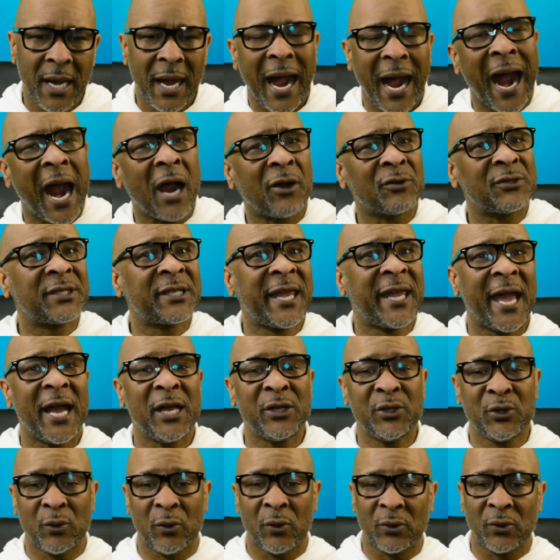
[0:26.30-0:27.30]
Our
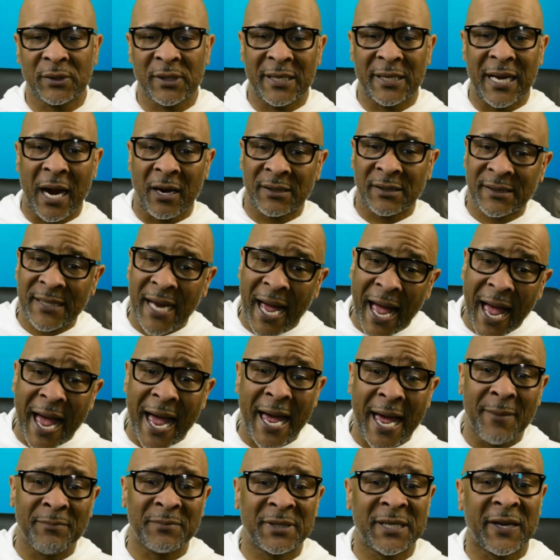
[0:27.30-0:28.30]
schedules and our
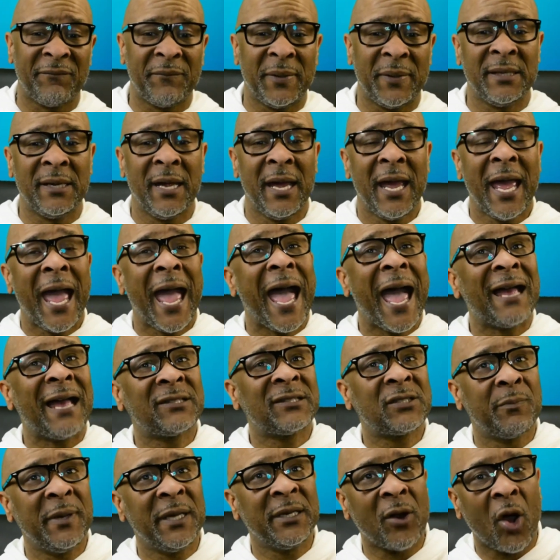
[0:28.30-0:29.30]
times have had
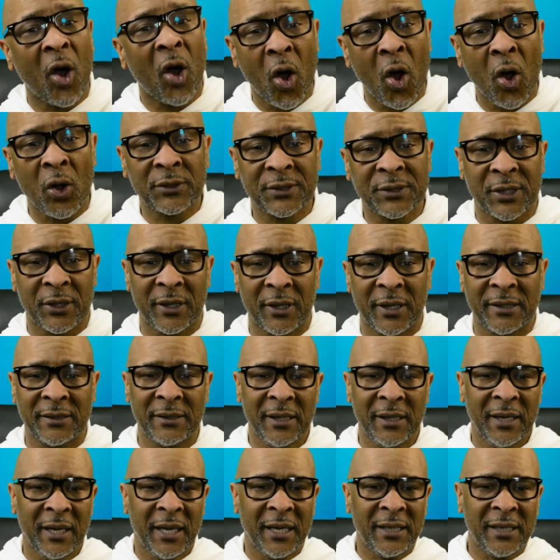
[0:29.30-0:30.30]
to be altered,
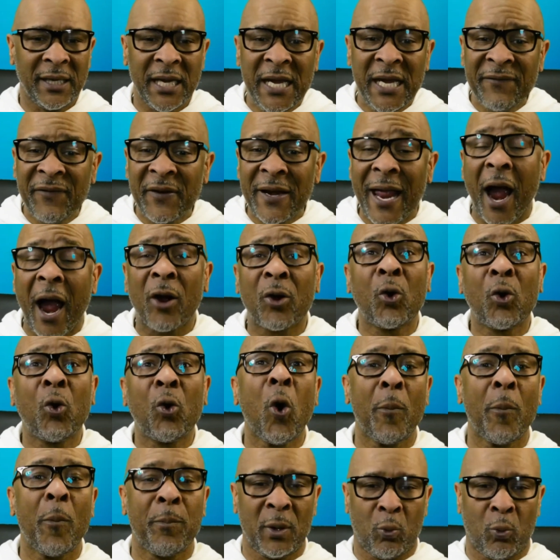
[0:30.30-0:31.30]
and even our
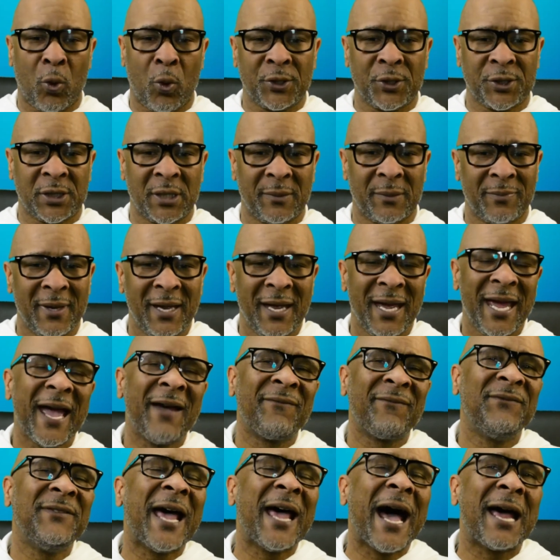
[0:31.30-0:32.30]
corporate worship
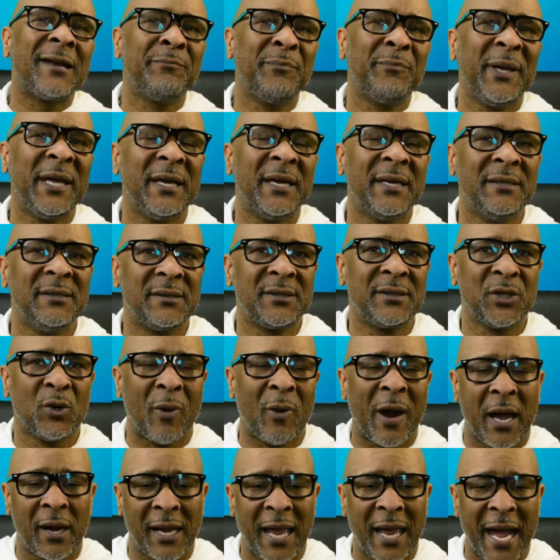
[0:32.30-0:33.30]
have not been to
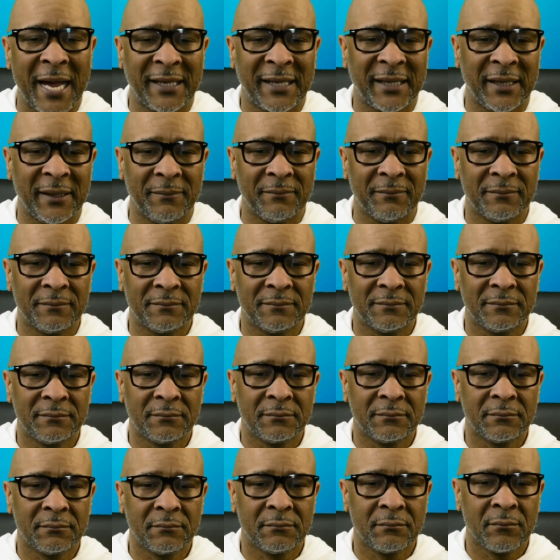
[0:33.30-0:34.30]
our liking.
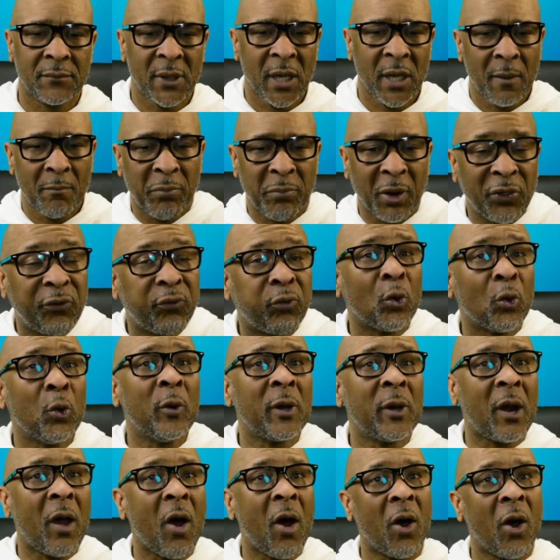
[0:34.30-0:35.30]
But
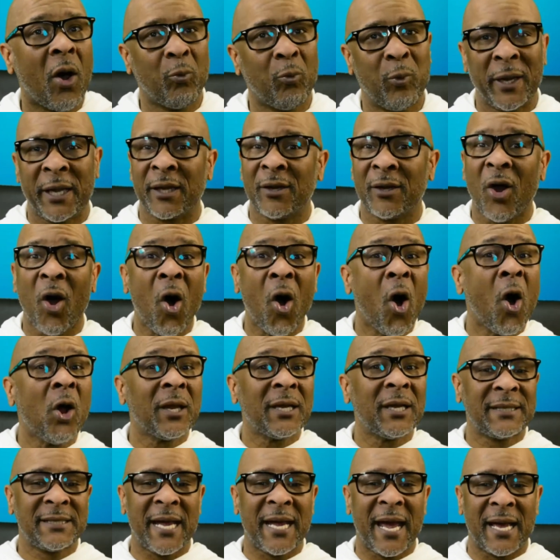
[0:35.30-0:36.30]
through it all, we can all
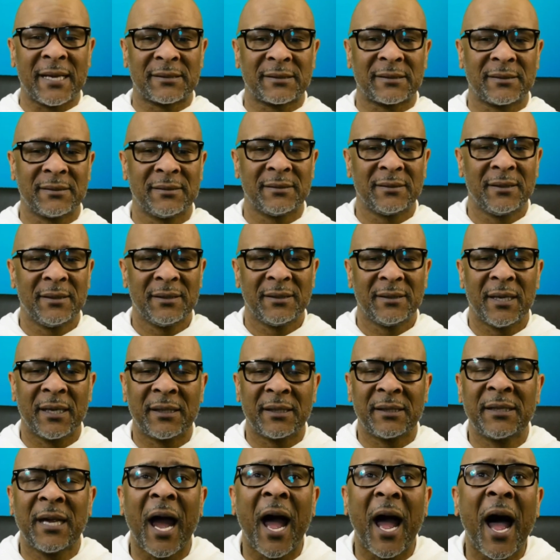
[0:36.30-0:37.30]
attest
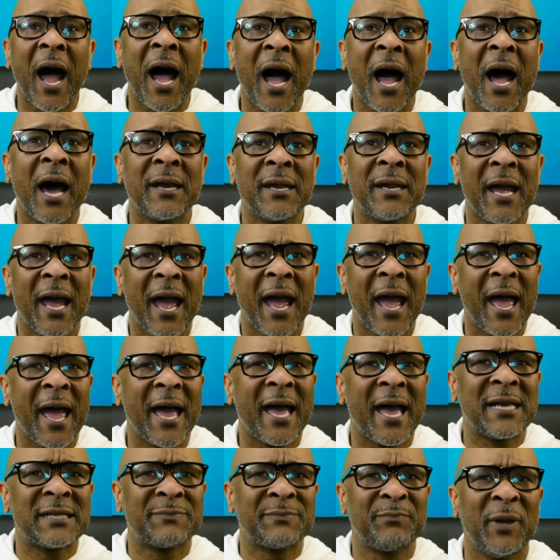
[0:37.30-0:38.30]
that God
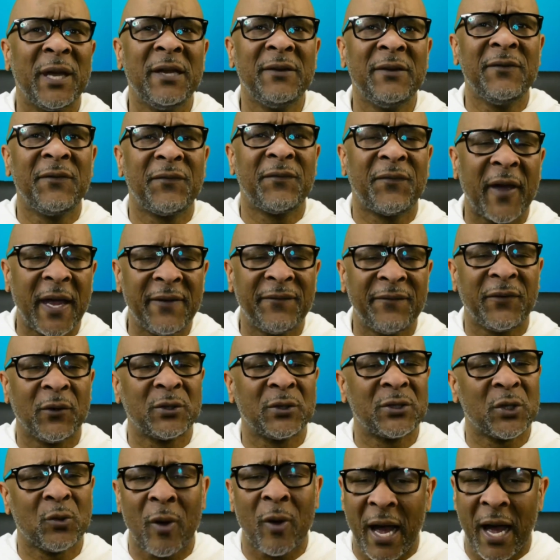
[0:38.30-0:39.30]
has been faithful
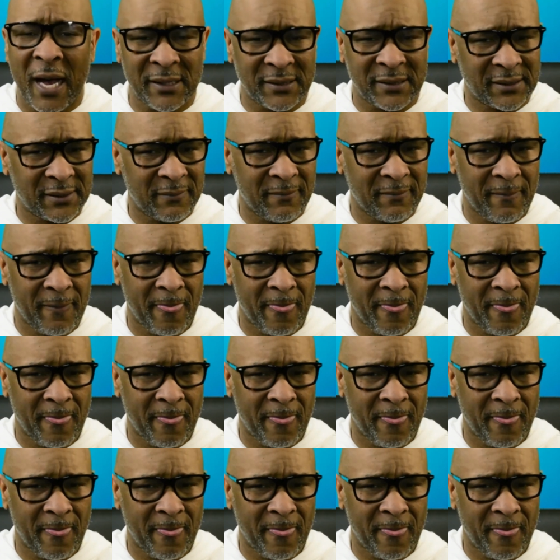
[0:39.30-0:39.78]
to us,